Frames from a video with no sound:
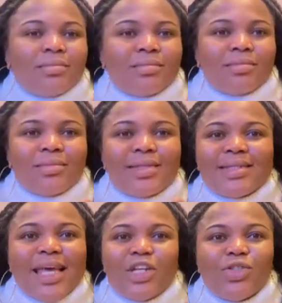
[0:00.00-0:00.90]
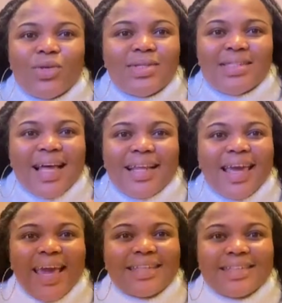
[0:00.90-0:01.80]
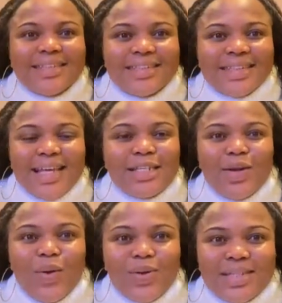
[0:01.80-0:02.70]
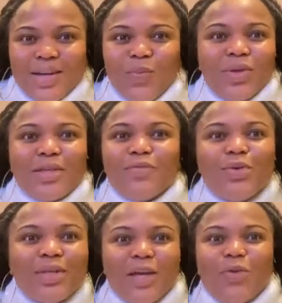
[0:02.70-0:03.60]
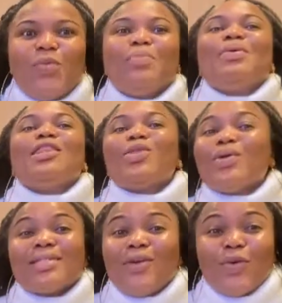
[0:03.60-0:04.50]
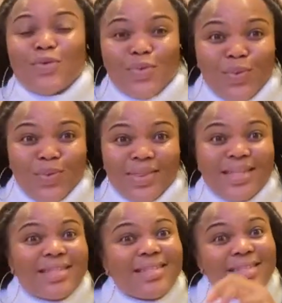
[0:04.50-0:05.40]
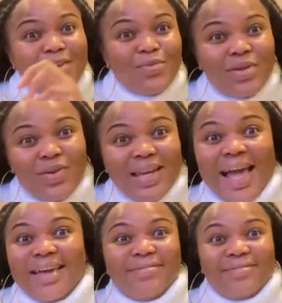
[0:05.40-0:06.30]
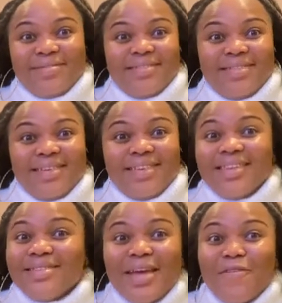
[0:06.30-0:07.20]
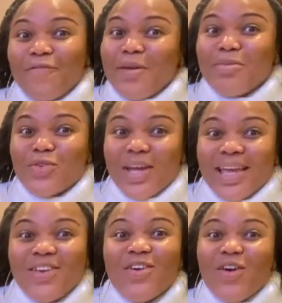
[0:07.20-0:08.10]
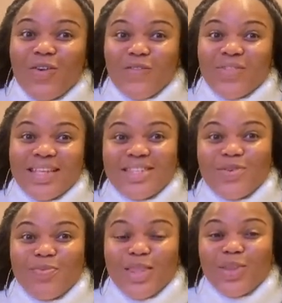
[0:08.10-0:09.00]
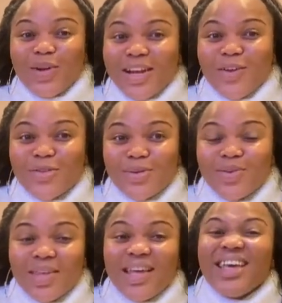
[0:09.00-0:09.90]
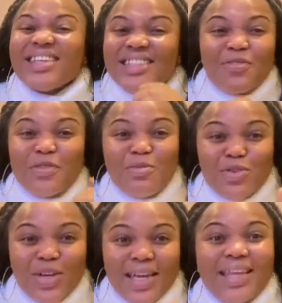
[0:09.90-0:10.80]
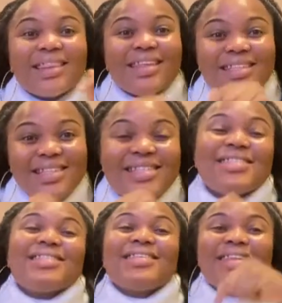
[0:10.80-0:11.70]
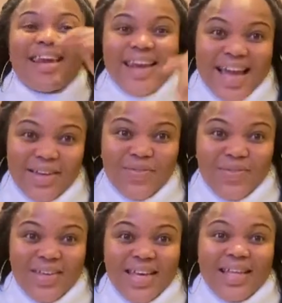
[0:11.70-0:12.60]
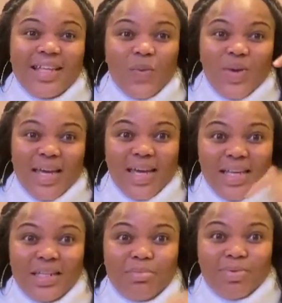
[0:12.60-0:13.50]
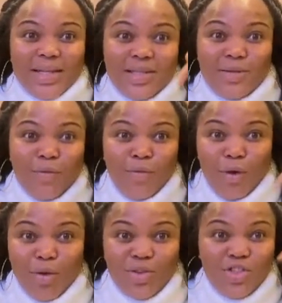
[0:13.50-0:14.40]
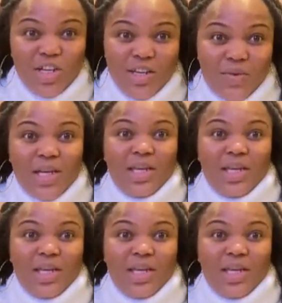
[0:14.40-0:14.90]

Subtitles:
sections and case laws and what have you that you were being taught in law school. This is a real life. It's not a film trick. All of this you've been taught in law school is a film trick. This is the life that we are in, the practice of law generally.